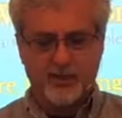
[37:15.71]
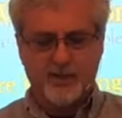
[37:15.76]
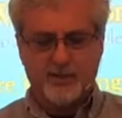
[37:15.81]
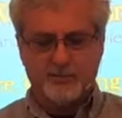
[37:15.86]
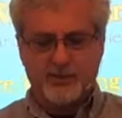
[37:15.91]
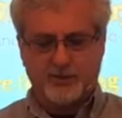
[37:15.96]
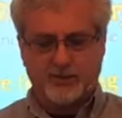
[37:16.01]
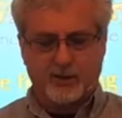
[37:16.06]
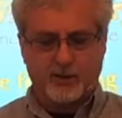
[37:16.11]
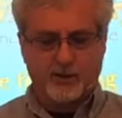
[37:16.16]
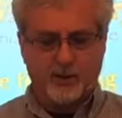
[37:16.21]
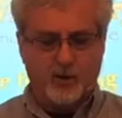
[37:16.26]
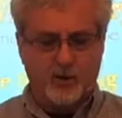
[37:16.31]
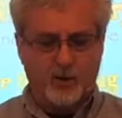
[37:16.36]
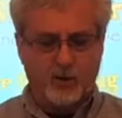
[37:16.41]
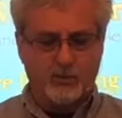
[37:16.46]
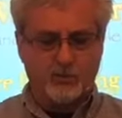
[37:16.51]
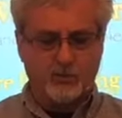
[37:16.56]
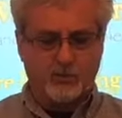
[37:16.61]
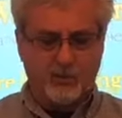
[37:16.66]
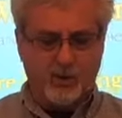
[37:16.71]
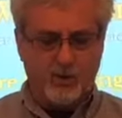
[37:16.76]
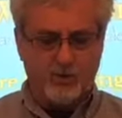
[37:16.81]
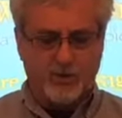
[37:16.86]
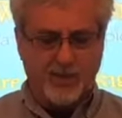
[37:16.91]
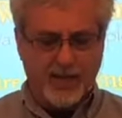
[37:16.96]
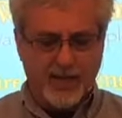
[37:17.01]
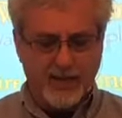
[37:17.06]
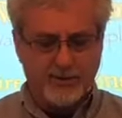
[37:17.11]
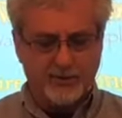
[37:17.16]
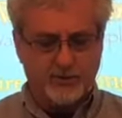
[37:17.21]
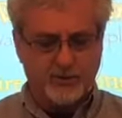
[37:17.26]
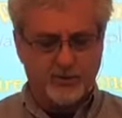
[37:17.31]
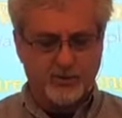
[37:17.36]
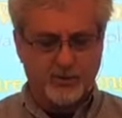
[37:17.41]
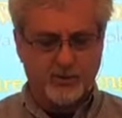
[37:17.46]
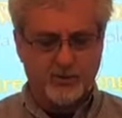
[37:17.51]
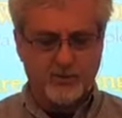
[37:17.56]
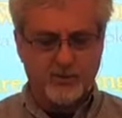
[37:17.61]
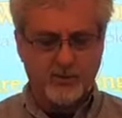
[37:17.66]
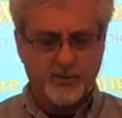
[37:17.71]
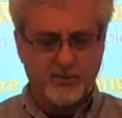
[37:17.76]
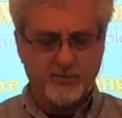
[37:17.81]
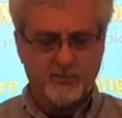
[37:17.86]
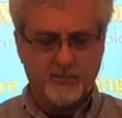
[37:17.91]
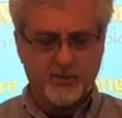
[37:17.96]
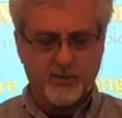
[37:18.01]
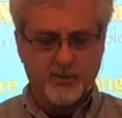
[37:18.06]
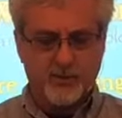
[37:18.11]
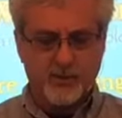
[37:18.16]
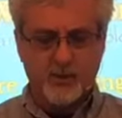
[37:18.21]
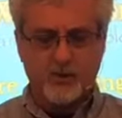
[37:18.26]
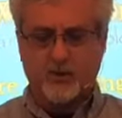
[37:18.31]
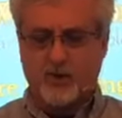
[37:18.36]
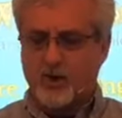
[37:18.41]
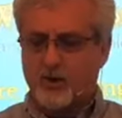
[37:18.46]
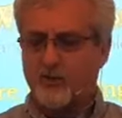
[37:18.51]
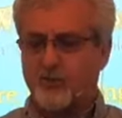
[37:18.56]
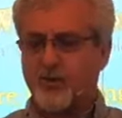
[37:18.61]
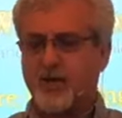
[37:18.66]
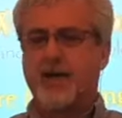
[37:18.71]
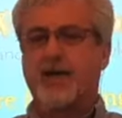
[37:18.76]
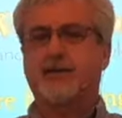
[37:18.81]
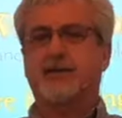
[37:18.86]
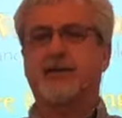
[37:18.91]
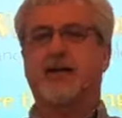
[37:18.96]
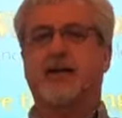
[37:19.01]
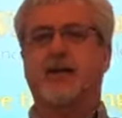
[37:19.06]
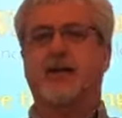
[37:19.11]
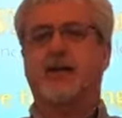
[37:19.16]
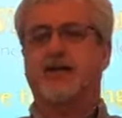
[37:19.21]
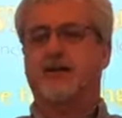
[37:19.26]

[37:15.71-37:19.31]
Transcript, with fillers: but the Lord won't answer you on that day.